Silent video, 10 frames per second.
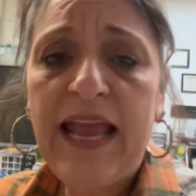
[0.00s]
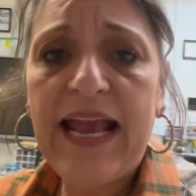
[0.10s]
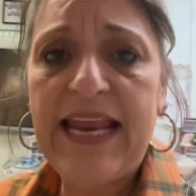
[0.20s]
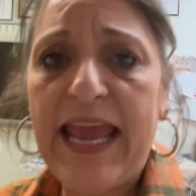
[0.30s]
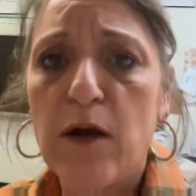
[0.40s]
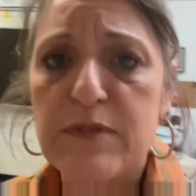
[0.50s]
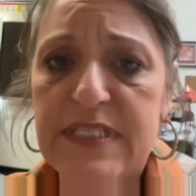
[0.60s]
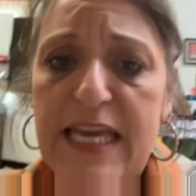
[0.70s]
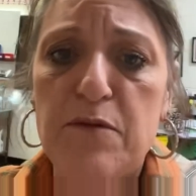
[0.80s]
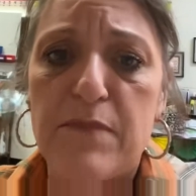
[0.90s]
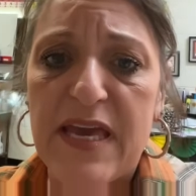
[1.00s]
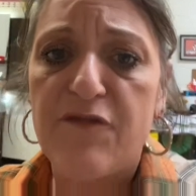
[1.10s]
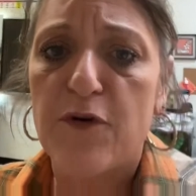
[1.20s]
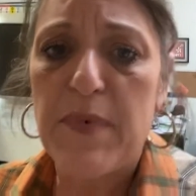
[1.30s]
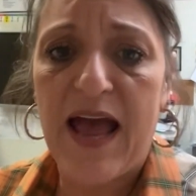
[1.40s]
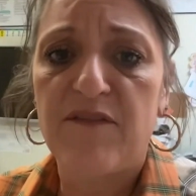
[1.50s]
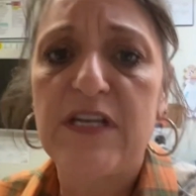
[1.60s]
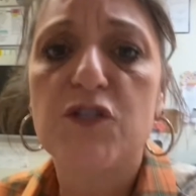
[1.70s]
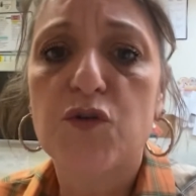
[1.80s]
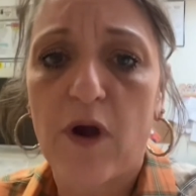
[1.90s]
and it helps keep me from having
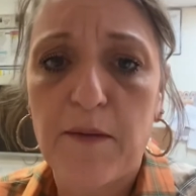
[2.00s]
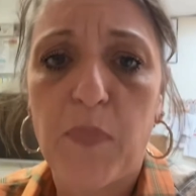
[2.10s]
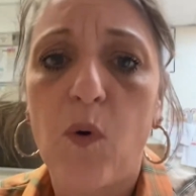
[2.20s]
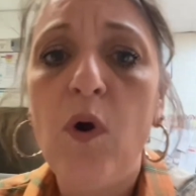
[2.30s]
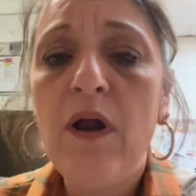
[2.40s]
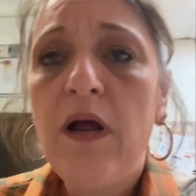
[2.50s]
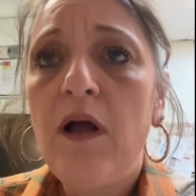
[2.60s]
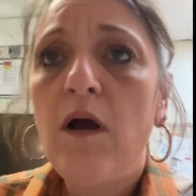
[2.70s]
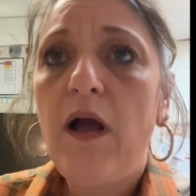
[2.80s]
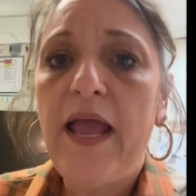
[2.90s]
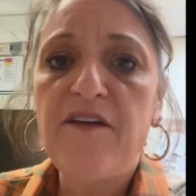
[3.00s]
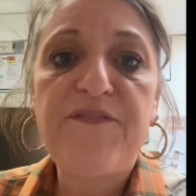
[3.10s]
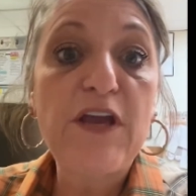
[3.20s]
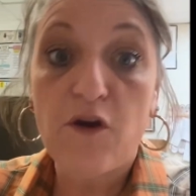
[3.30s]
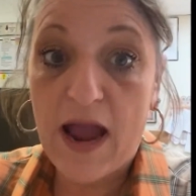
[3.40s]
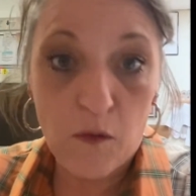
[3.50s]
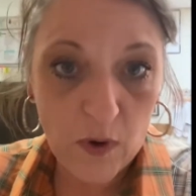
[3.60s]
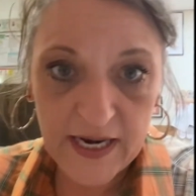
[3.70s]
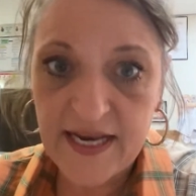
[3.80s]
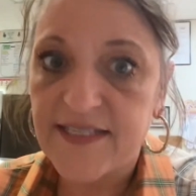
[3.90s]
to scramble and figure out
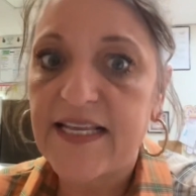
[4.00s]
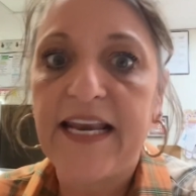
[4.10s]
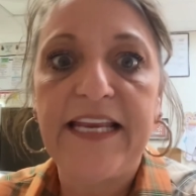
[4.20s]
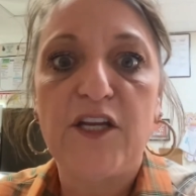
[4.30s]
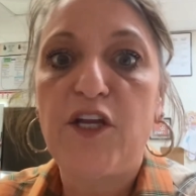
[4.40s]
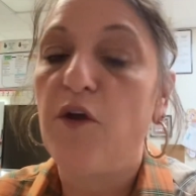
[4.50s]
what it is they need to do.